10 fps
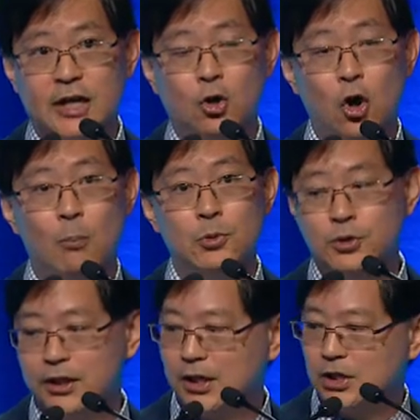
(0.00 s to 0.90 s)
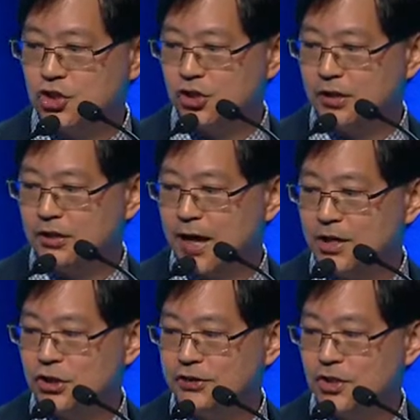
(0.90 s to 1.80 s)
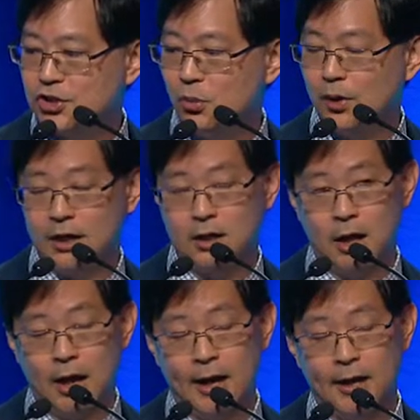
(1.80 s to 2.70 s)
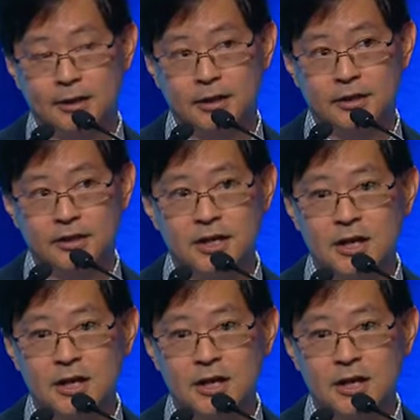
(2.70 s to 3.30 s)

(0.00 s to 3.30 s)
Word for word: and communication. They're actually touching one another.